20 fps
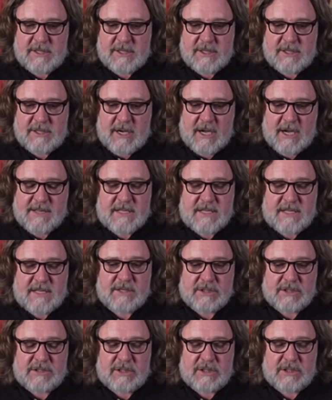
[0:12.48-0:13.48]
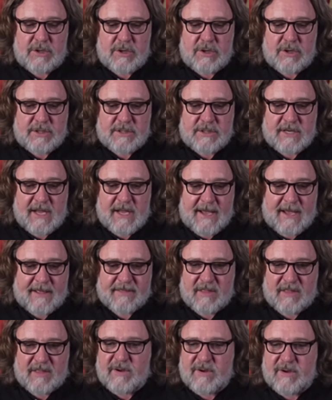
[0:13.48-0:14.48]
I think they just looked at
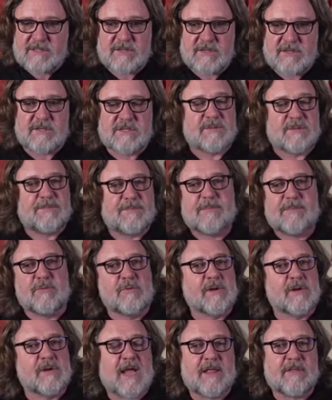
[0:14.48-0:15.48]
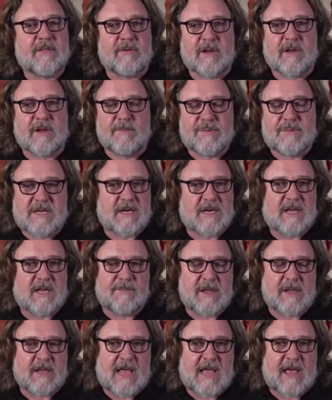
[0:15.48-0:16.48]
the research that people were gathering, and particularly
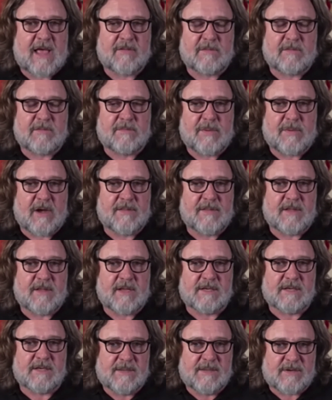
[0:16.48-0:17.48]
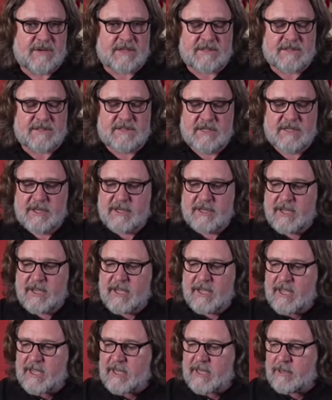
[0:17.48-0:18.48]
being gathered by the exhibitors,
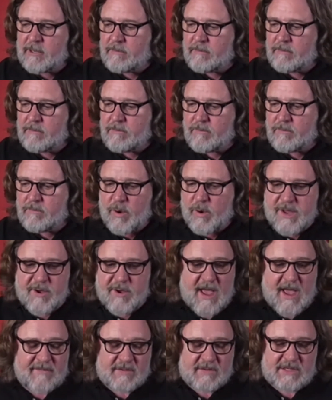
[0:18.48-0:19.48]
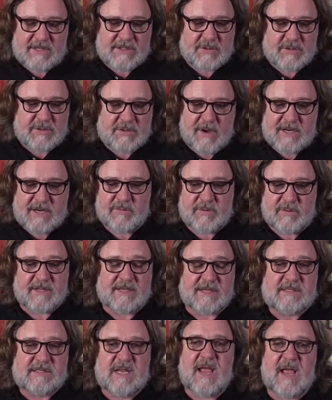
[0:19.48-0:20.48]
um, where you have a situation where the
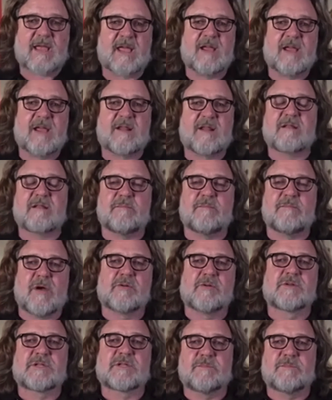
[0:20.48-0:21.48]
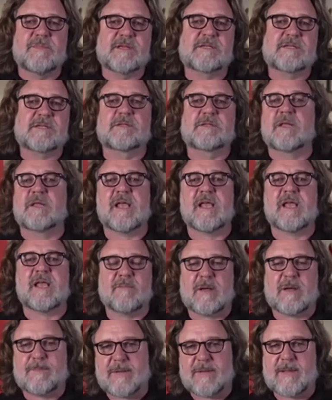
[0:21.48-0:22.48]
second most missed thing
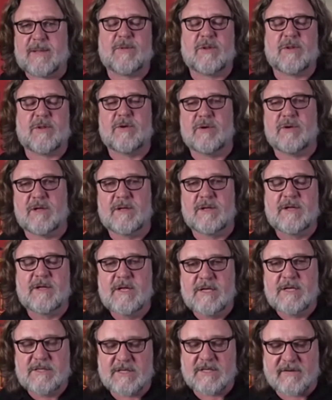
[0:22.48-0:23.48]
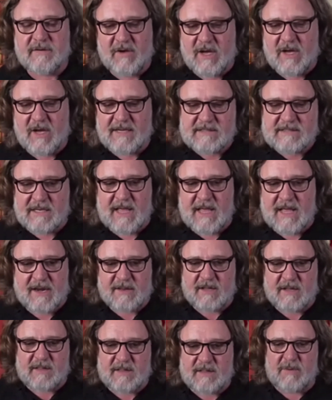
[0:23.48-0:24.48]
by people who are sort of isolated
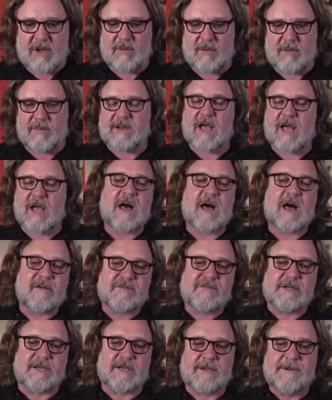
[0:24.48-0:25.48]
at the moment after